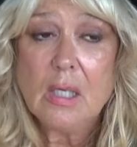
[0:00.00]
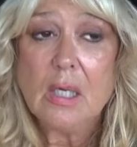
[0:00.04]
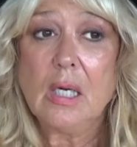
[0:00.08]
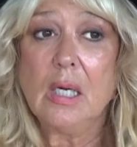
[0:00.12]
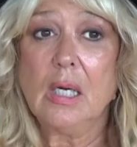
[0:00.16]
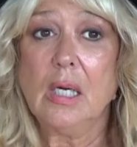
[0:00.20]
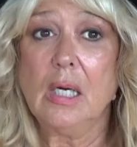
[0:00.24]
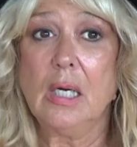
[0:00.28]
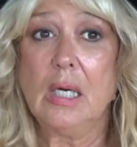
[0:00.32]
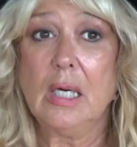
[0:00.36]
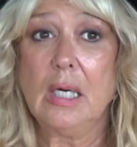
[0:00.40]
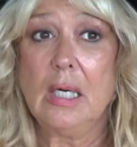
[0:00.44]

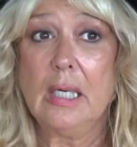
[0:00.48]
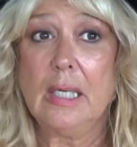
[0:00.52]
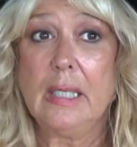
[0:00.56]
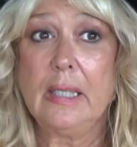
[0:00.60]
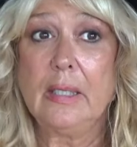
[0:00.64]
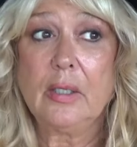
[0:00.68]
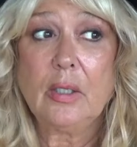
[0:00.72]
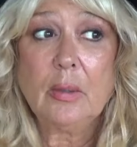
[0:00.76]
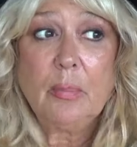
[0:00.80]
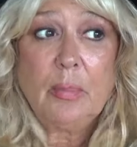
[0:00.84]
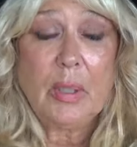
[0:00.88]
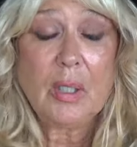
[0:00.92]
Uh,
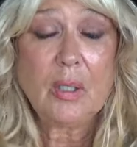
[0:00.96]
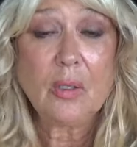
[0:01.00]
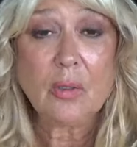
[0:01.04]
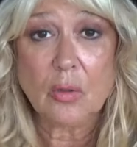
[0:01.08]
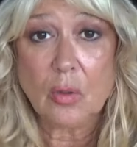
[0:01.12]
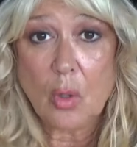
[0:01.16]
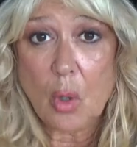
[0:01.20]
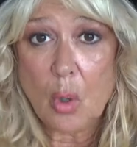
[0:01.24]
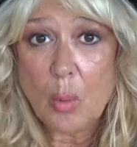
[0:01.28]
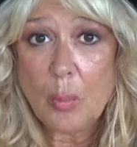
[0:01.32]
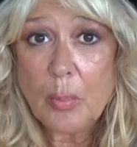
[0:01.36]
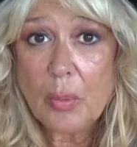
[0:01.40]
it could be
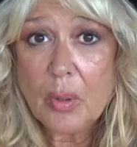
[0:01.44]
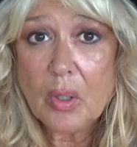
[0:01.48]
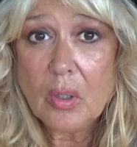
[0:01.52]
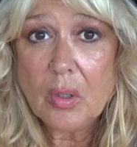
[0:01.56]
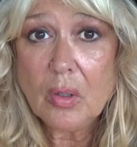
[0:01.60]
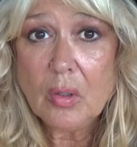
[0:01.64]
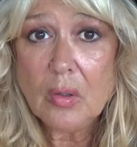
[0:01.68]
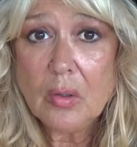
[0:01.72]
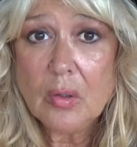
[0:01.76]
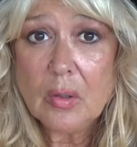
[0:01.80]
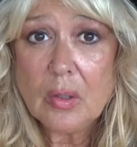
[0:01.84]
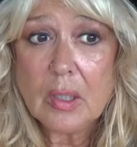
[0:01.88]

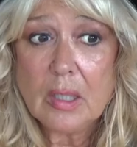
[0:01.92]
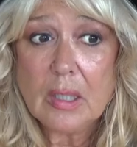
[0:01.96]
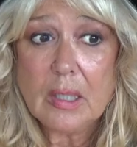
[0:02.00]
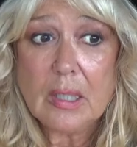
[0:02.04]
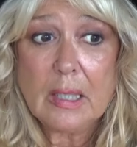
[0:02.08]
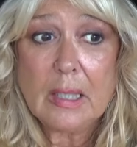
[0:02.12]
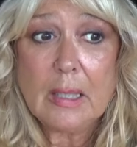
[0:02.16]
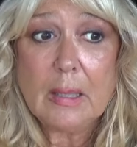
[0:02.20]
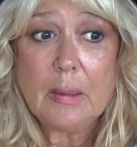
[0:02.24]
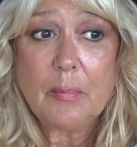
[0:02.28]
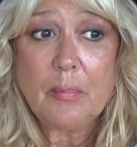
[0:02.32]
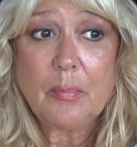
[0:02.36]
global,
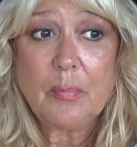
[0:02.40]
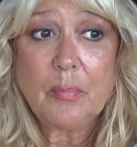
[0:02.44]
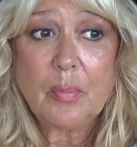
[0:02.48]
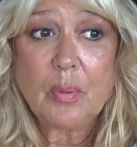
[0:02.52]
uh,